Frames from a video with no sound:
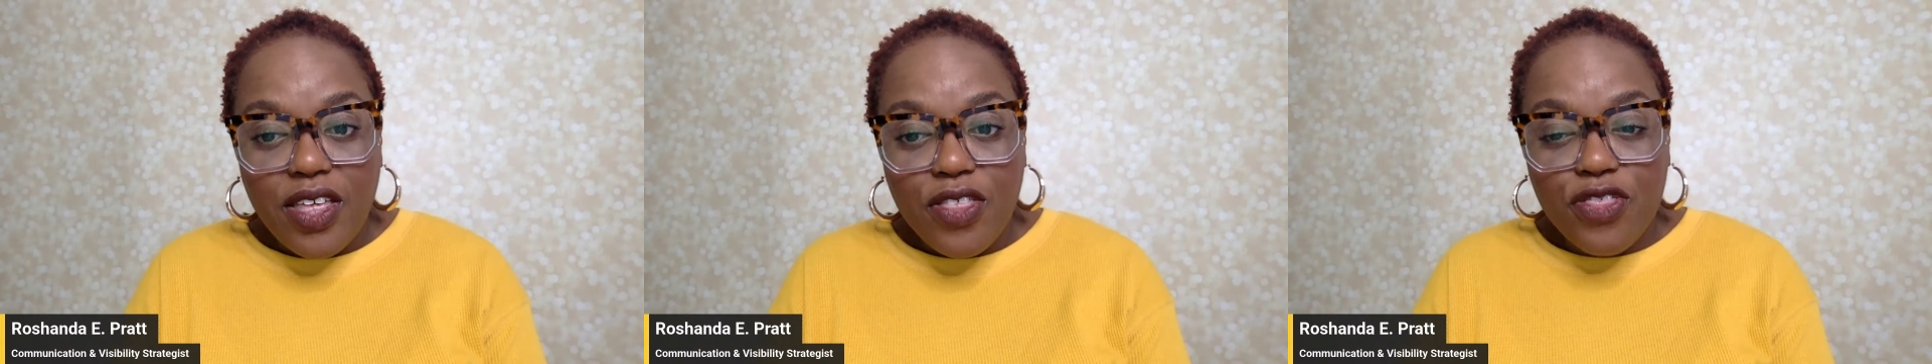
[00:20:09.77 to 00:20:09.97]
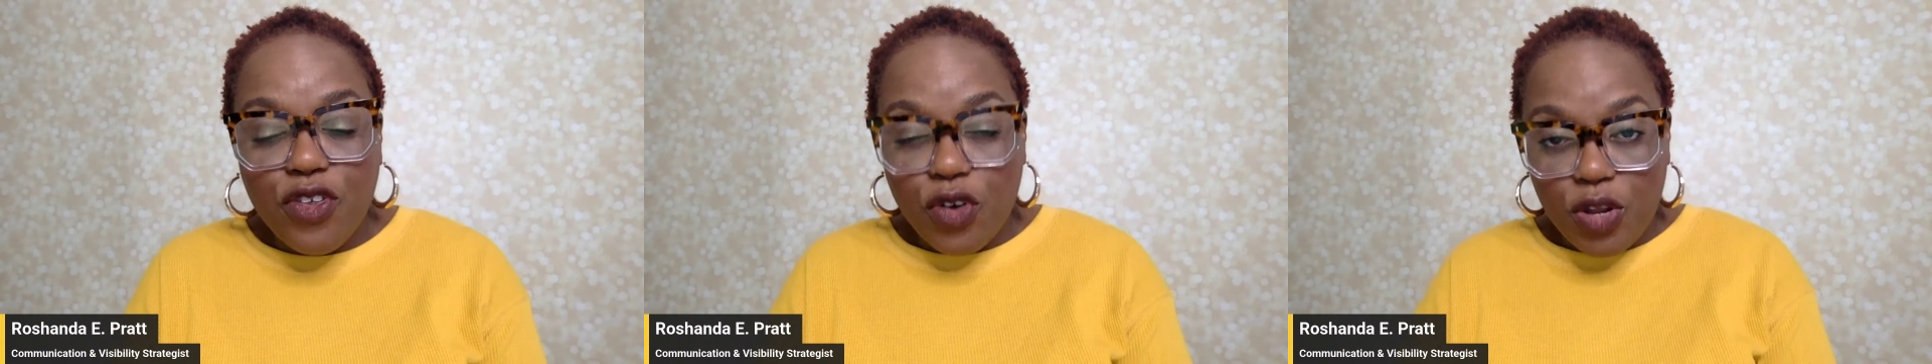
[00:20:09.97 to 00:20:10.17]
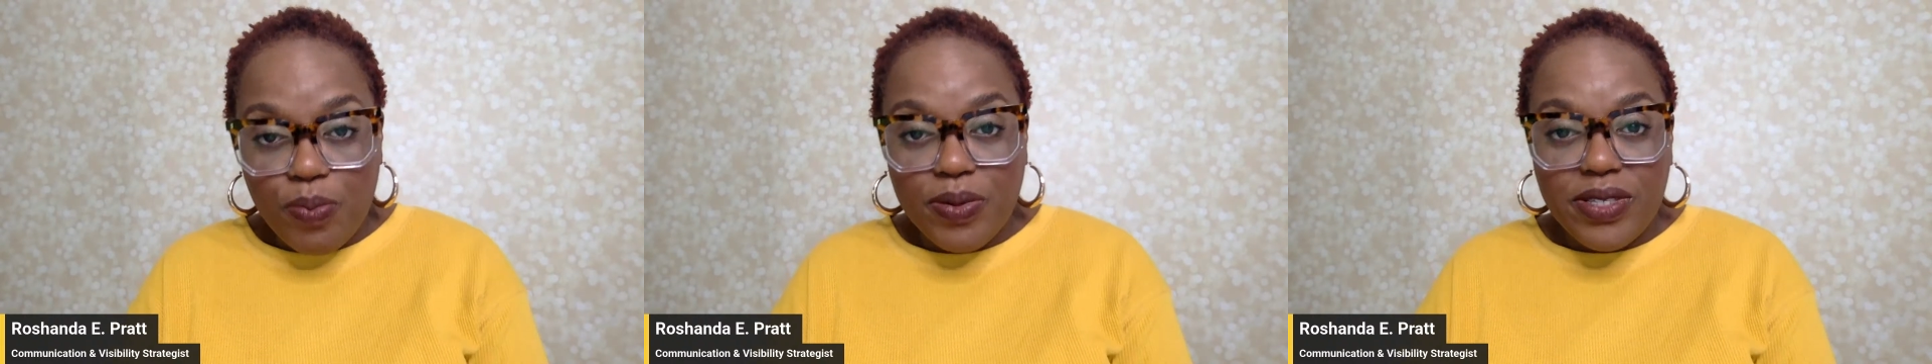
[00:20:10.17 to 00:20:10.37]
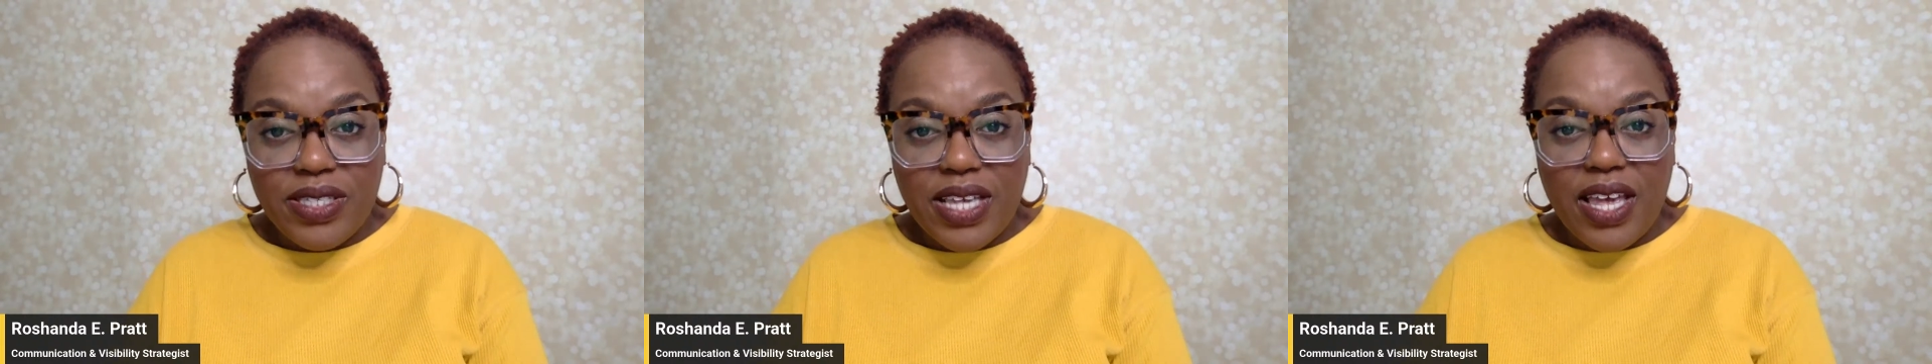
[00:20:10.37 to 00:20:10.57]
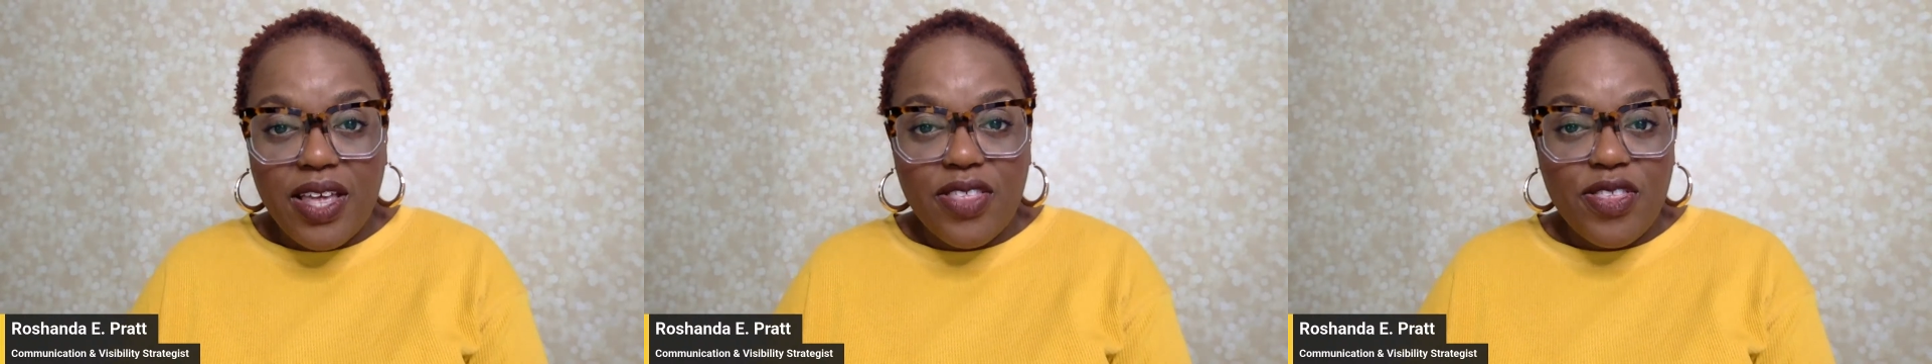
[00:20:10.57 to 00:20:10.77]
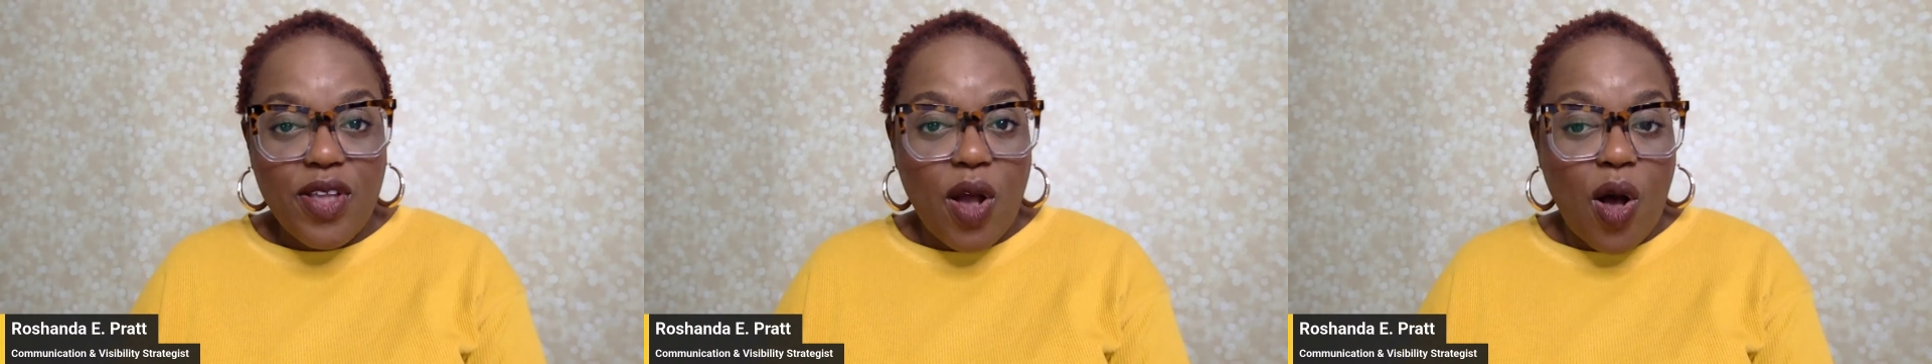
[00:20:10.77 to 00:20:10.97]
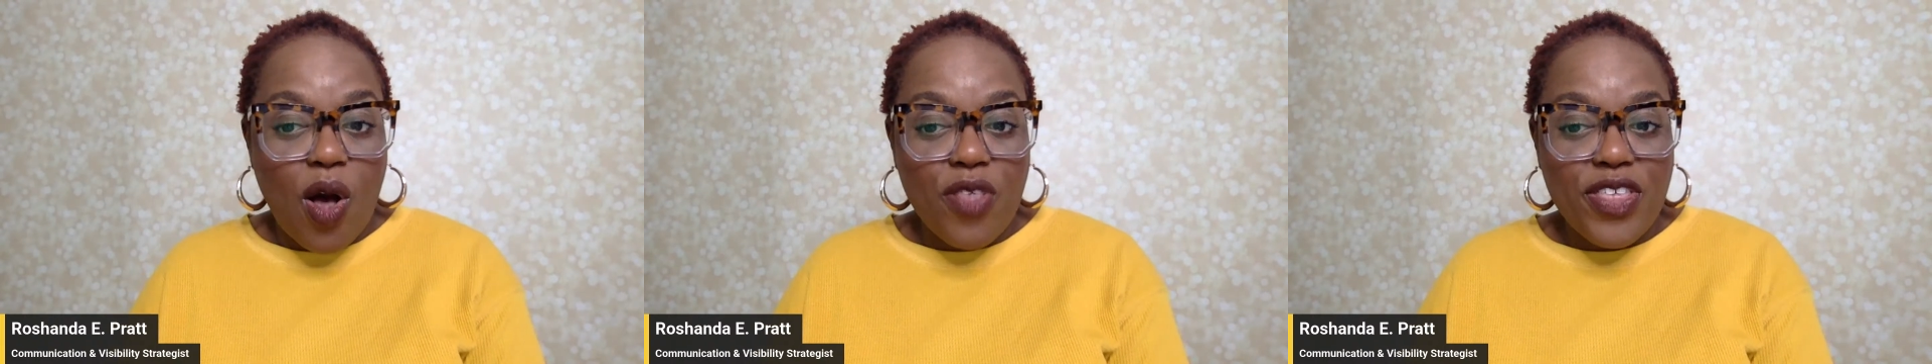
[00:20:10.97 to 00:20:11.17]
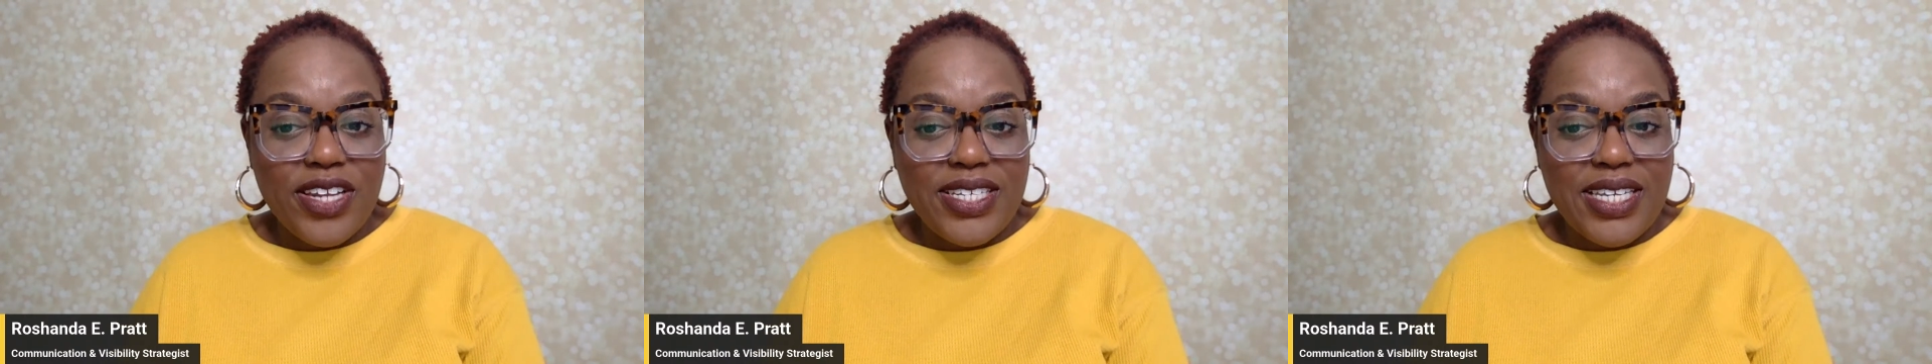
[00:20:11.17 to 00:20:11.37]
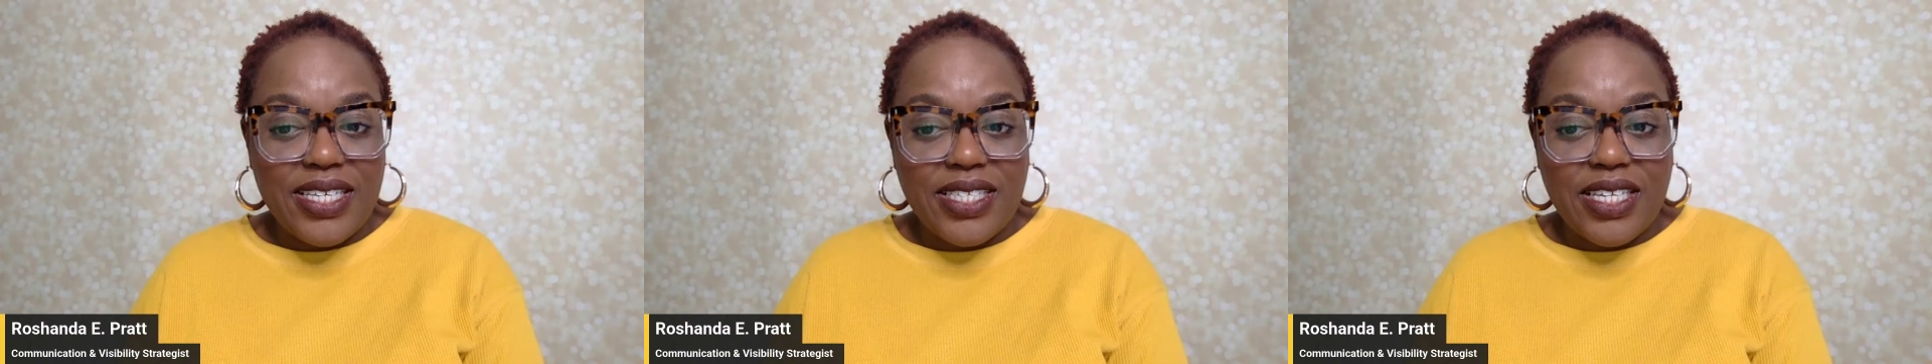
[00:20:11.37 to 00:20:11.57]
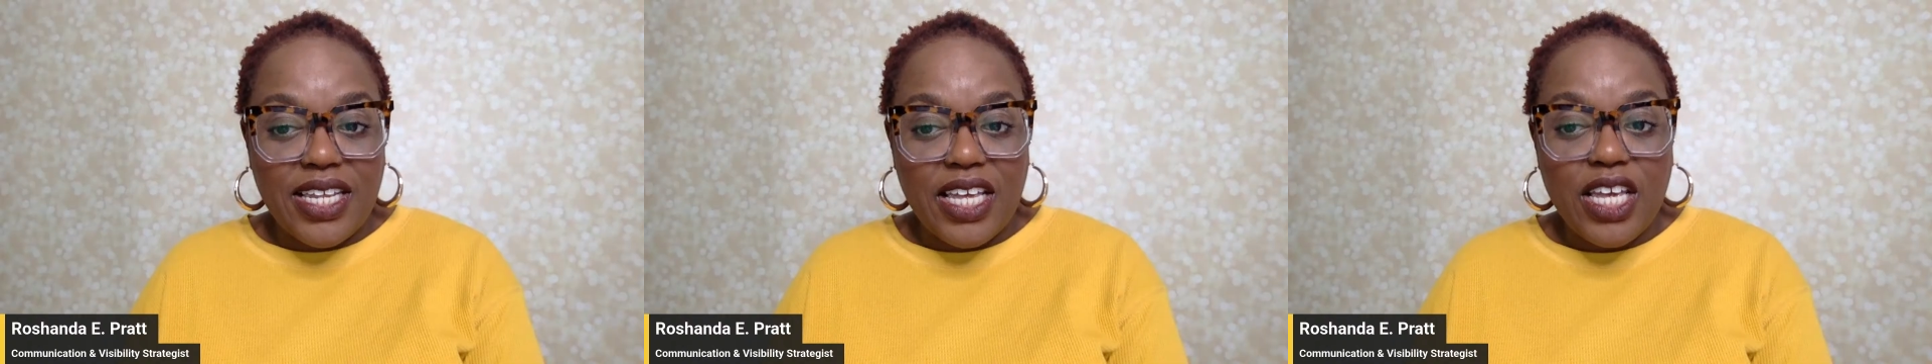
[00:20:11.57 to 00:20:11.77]
30%
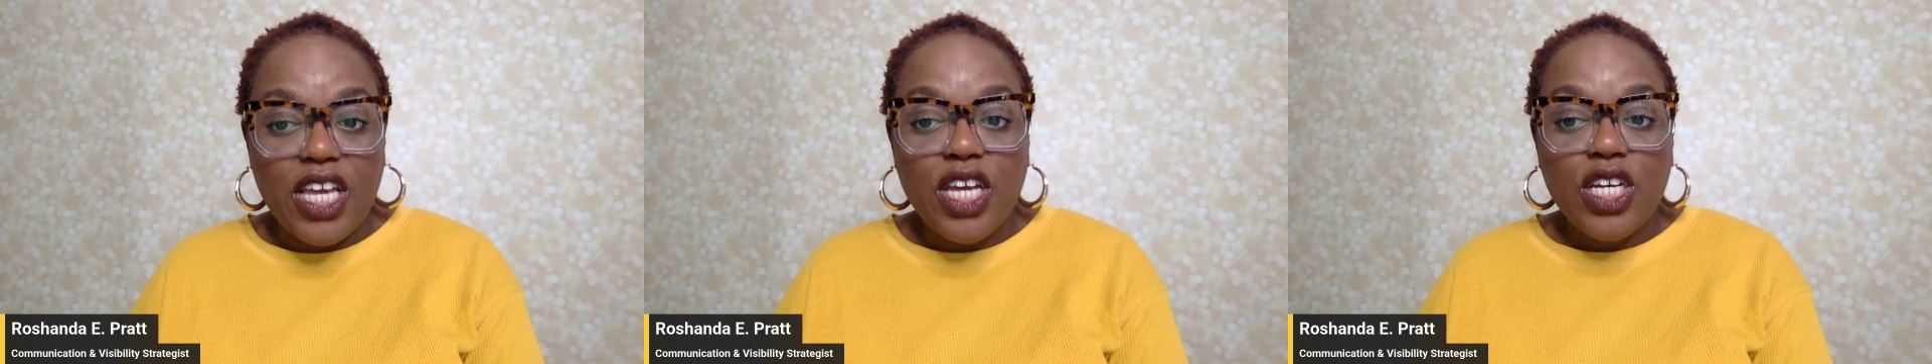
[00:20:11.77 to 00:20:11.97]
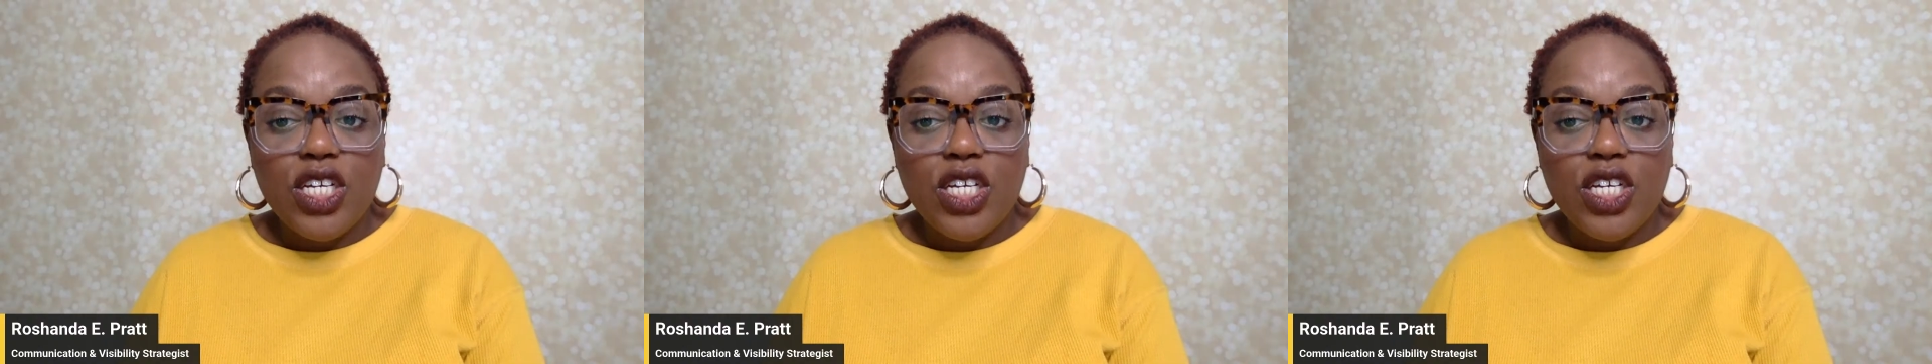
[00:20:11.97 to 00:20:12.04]
authenticity,